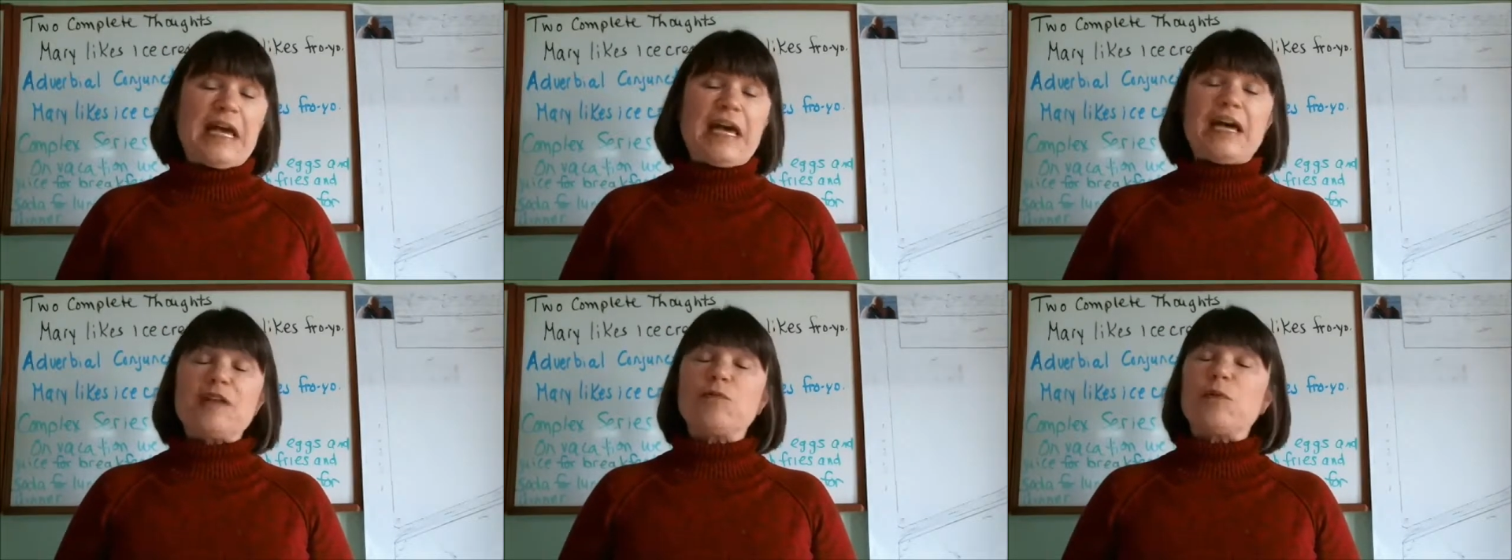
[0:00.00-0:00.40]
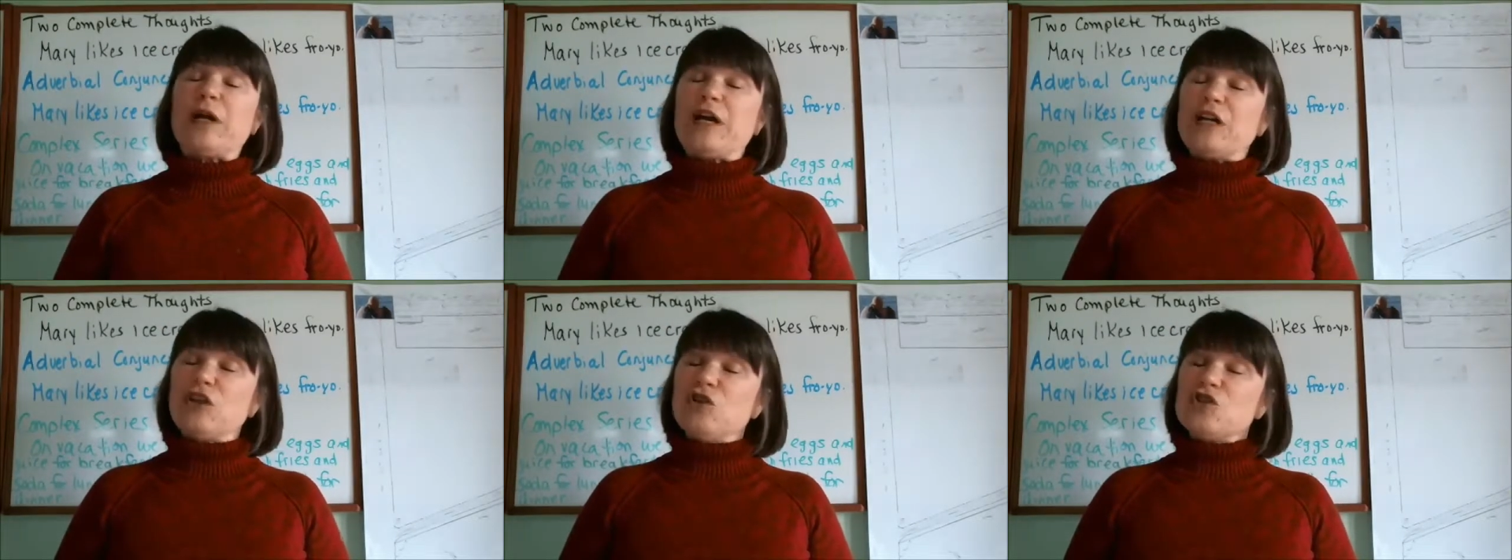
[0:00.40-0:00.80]
And what
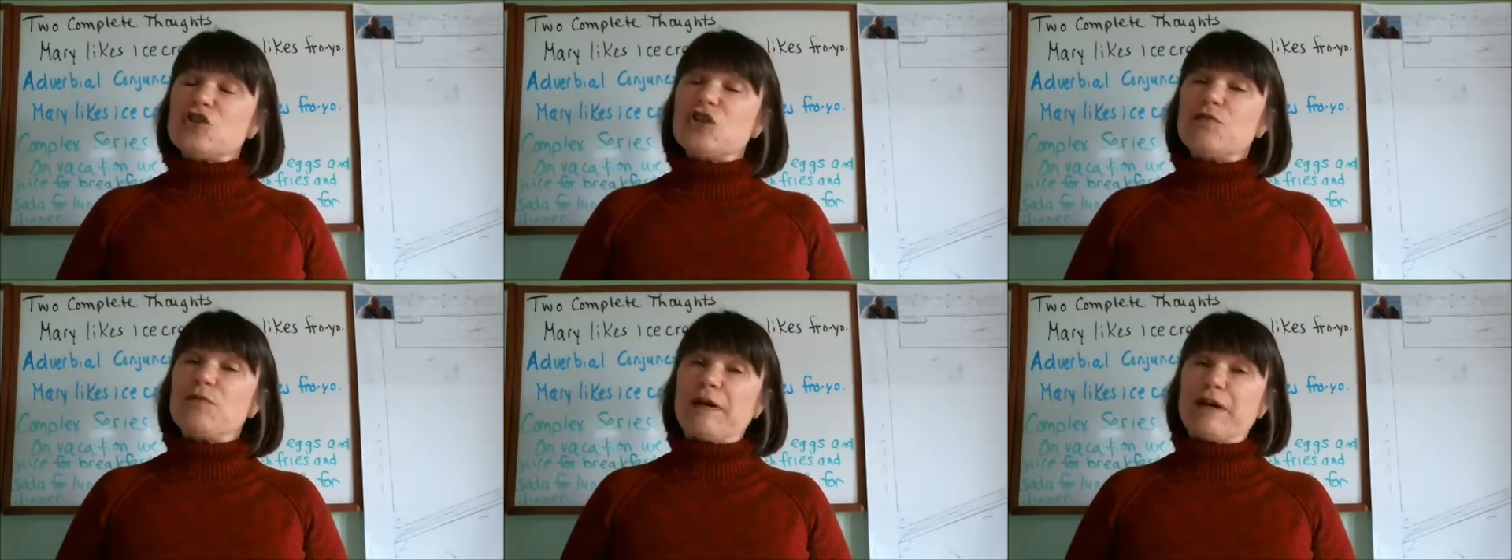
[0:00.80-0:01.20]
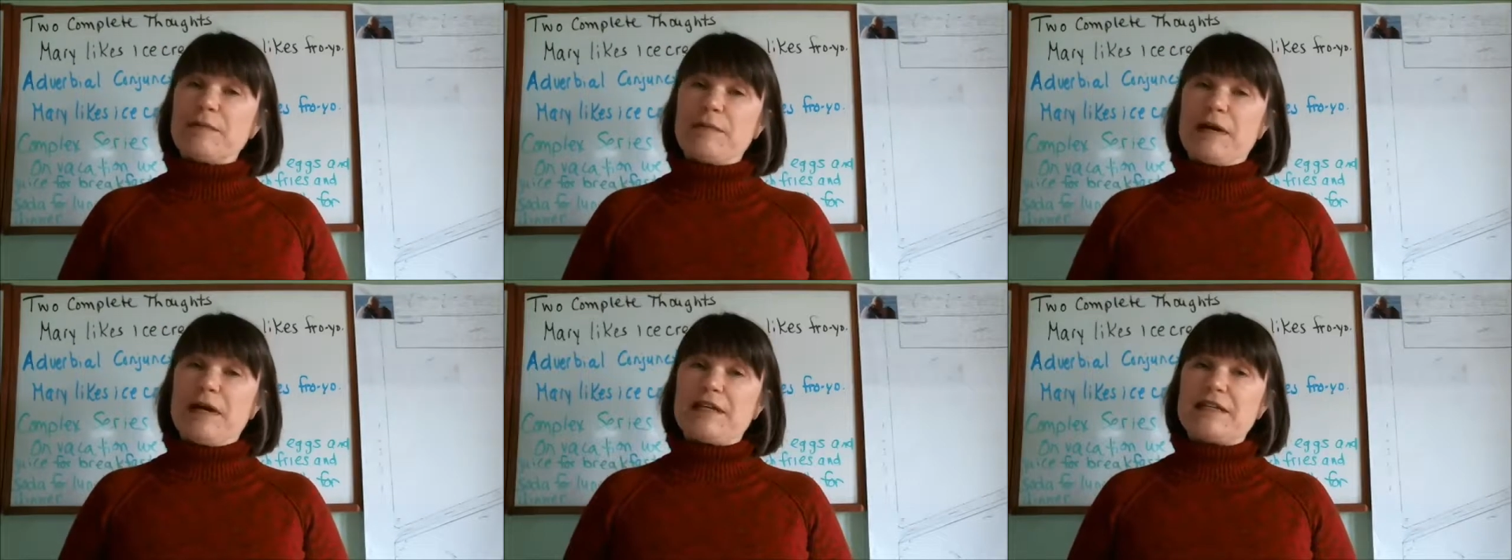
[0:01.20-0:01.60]
I usually
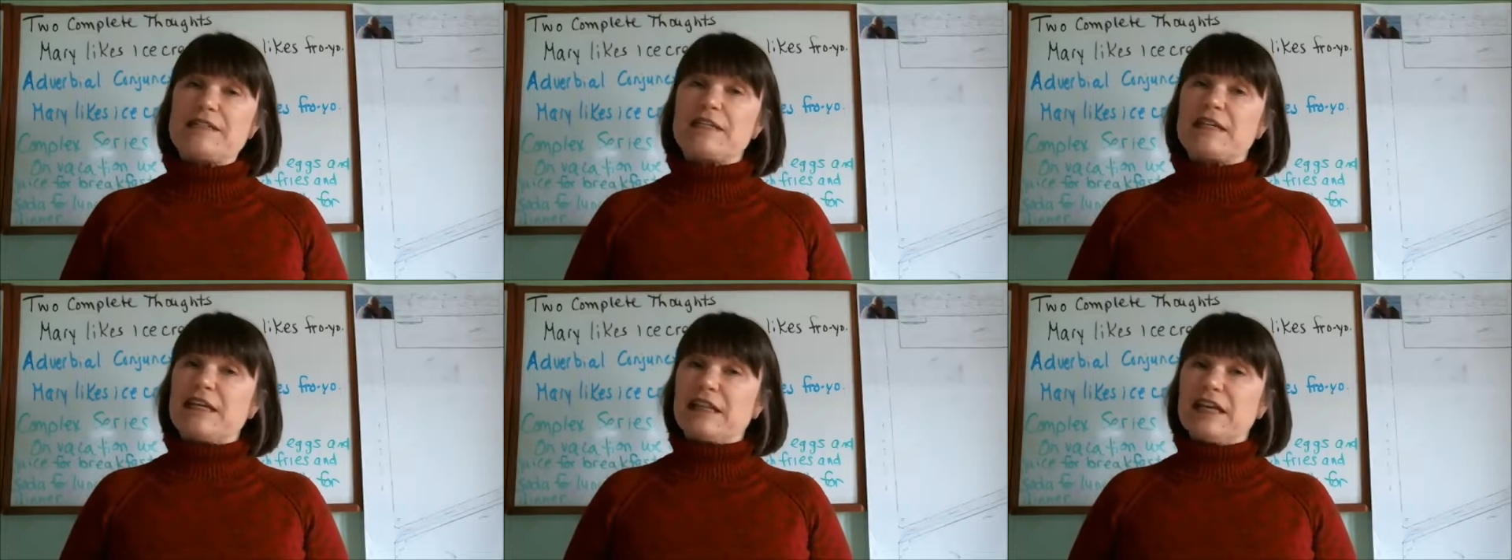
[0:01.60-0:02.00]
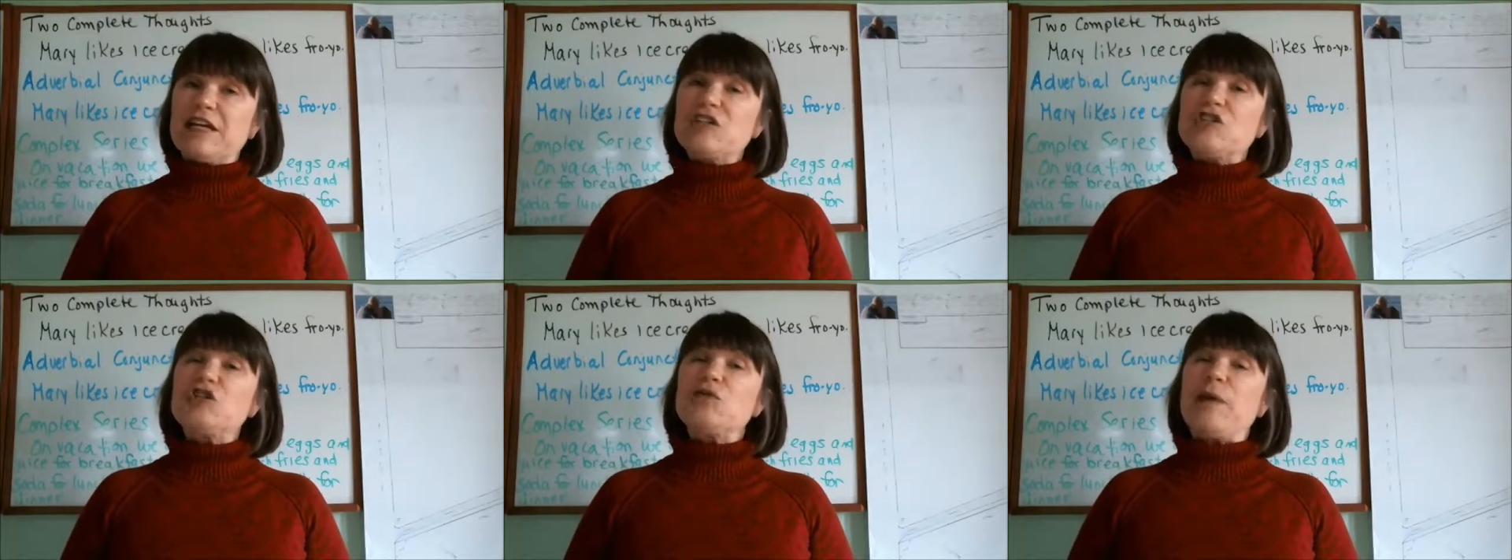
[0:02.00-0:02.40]
recommend is that
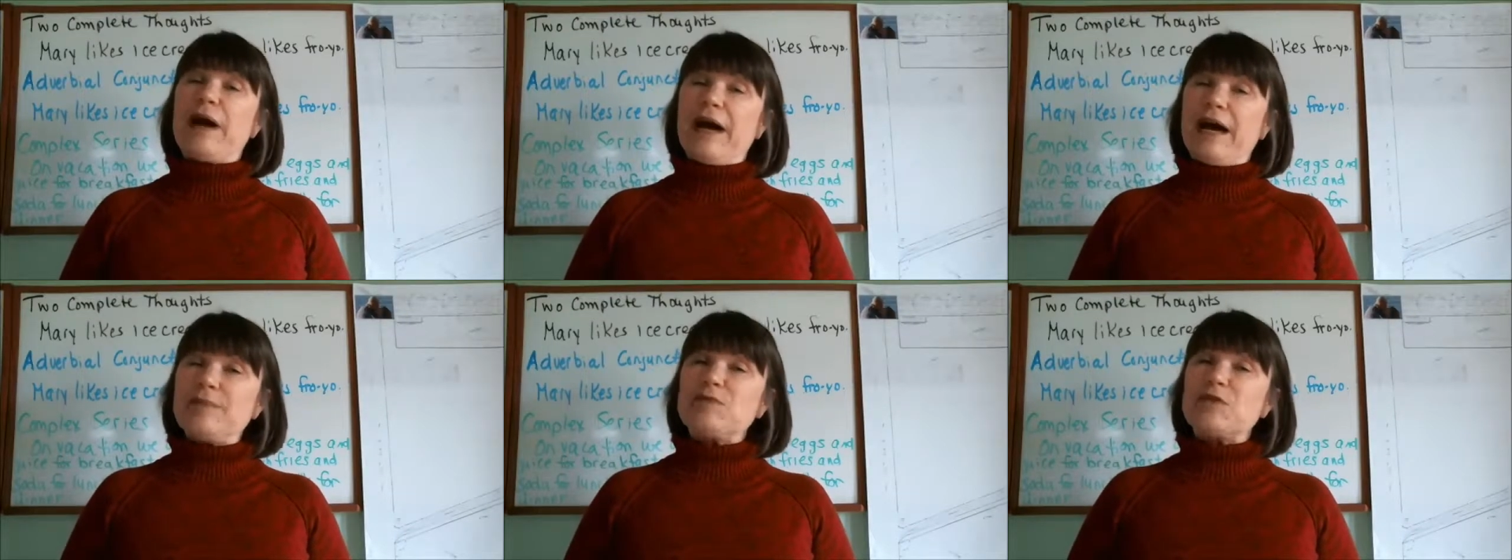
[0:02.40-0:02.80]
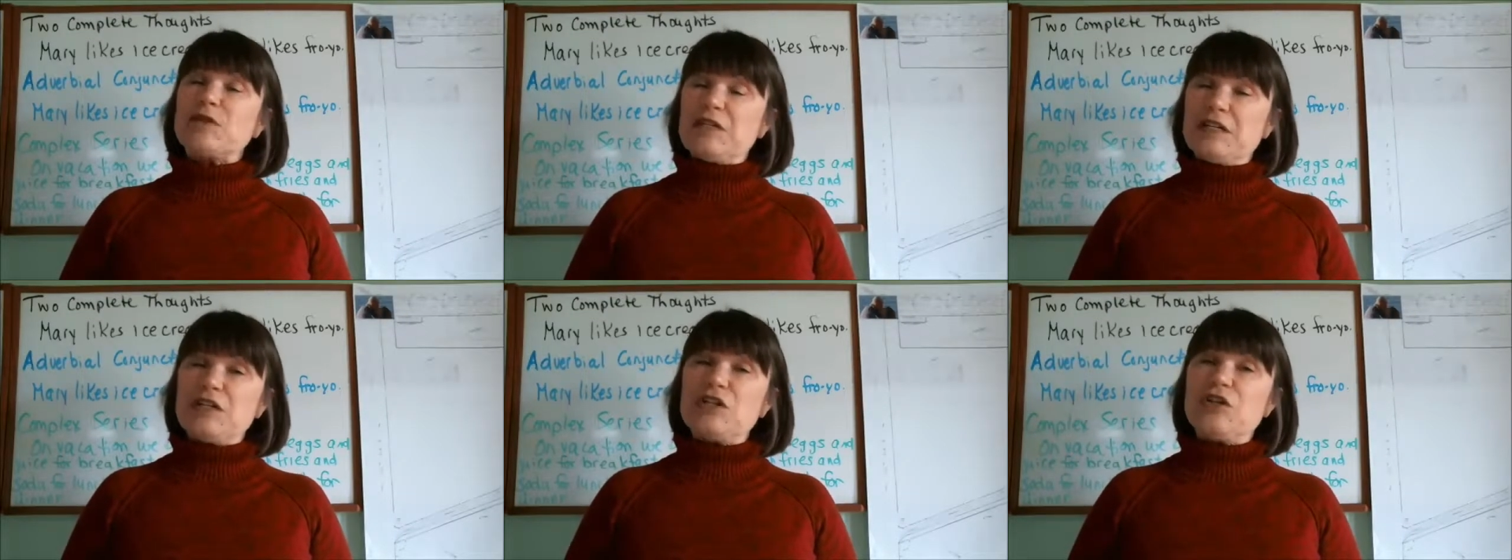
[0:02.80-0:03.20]
unless you absolutely
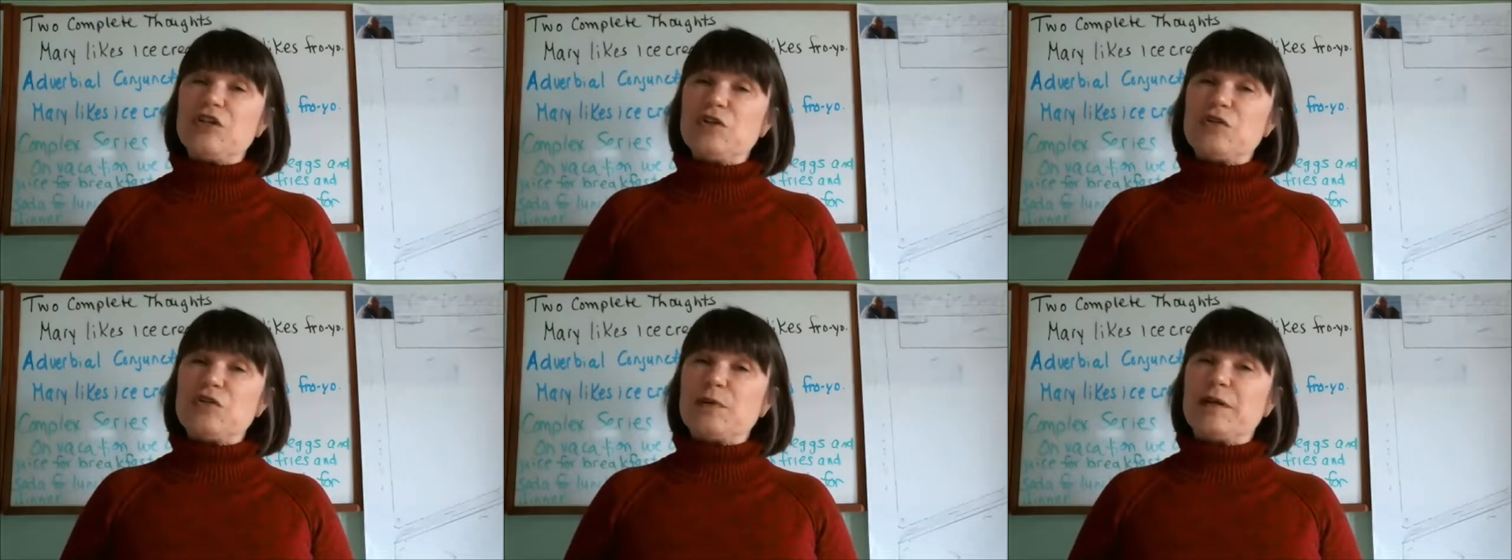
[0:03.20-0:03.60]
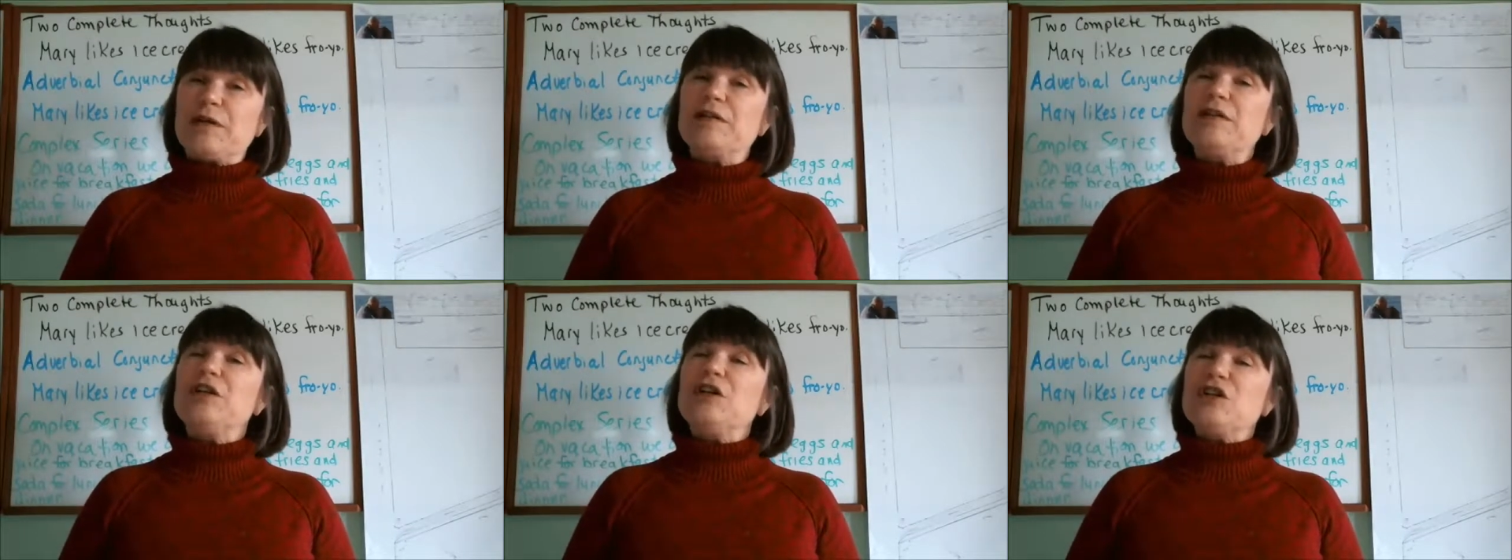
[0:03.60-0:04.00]
need to use one,